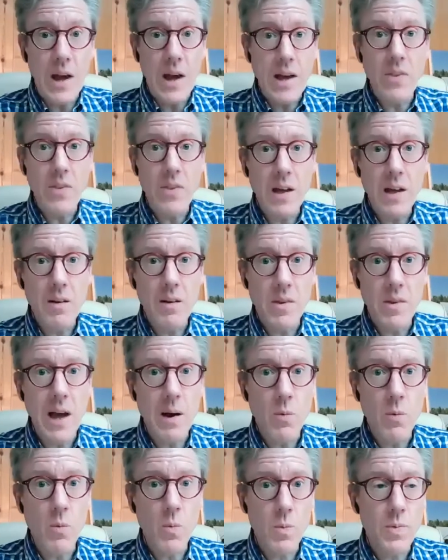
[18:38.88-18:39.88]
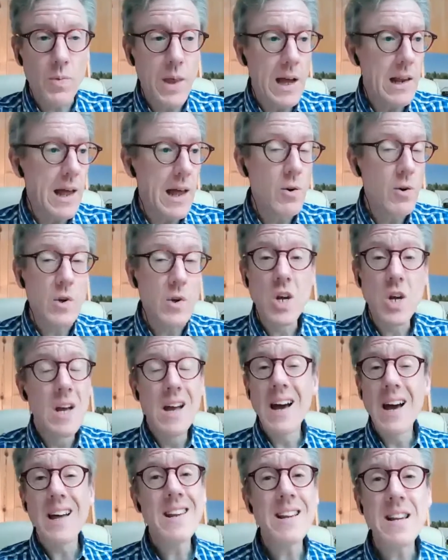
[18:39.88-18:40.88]
that language.
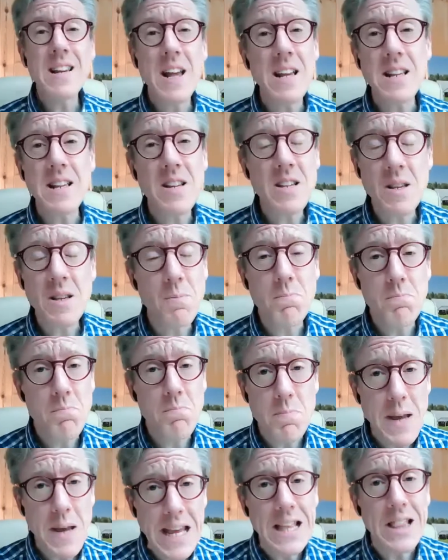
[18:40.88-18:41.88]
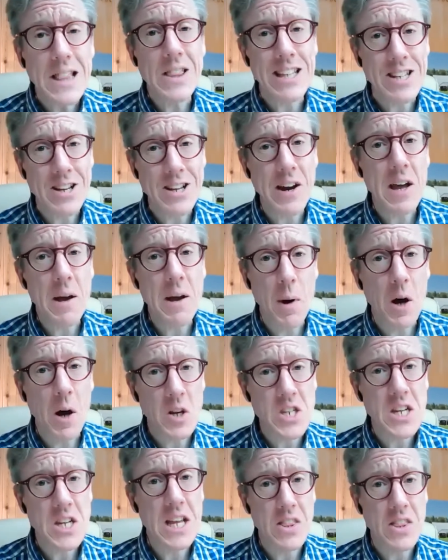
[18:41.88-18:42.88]
And it doesn't mean that I am
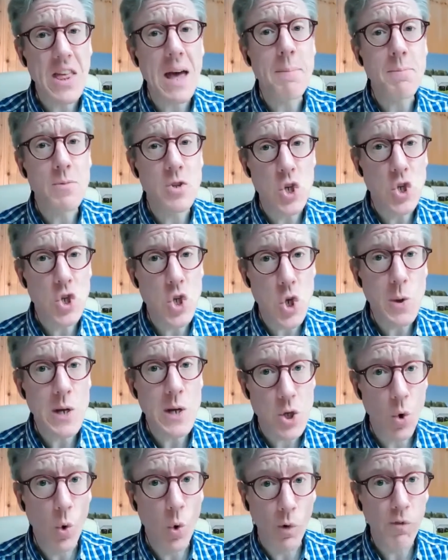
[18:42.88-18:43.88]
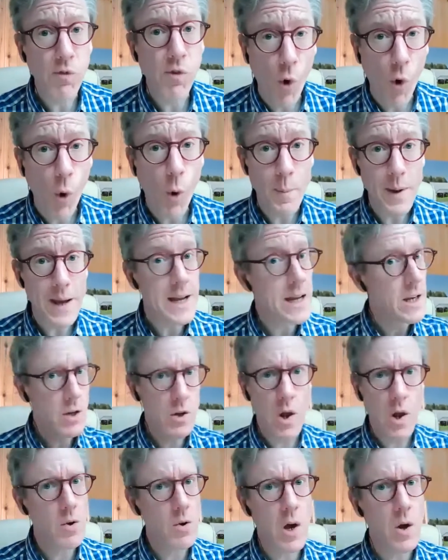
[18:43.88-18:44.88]
asking them to do it all for me.
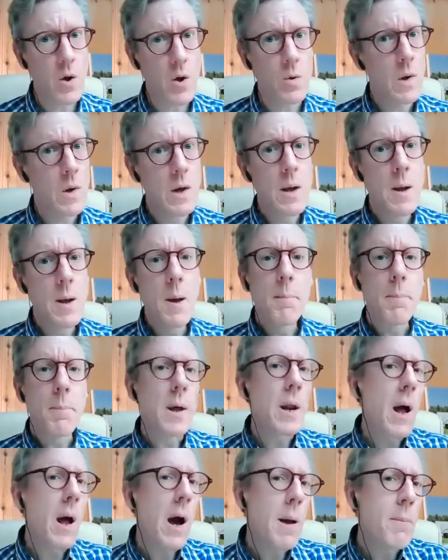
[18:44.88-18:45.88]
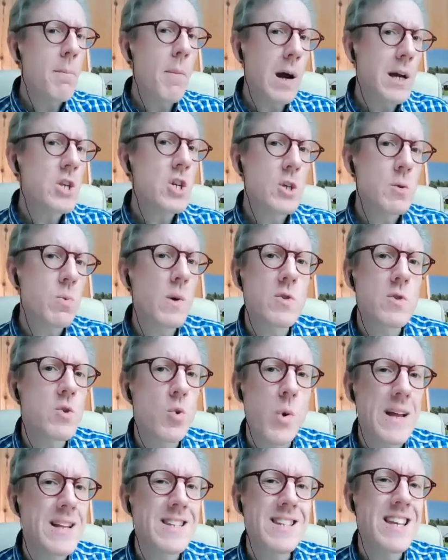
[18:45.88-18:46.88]
No. But I might just want
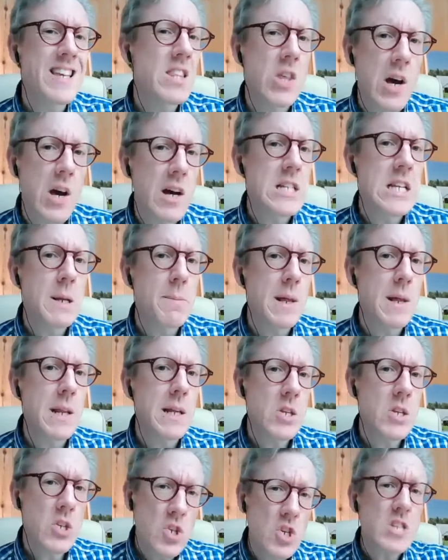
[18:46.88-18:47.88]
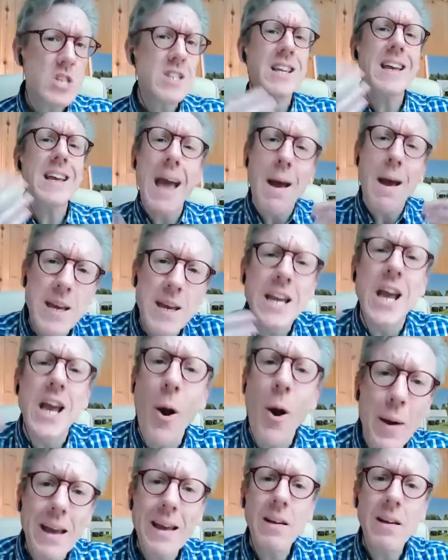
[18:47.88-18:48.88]
20, 30 minutes just to get me
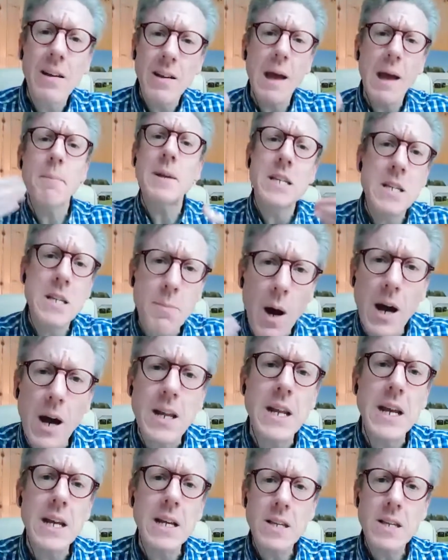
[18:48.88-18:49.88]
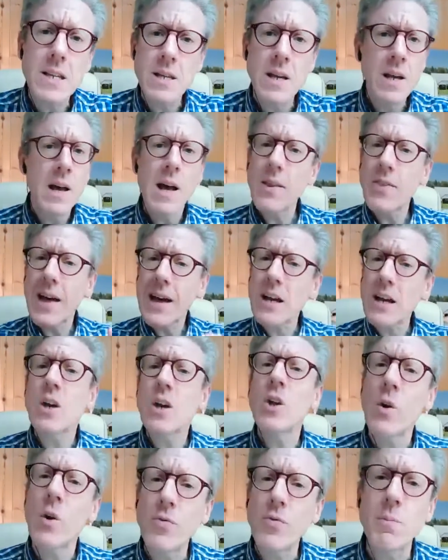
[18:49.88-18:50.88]
going, get me some ideas, and that can
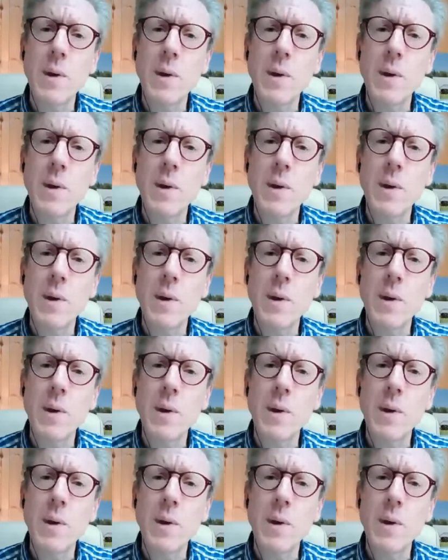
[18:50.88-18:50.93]
often be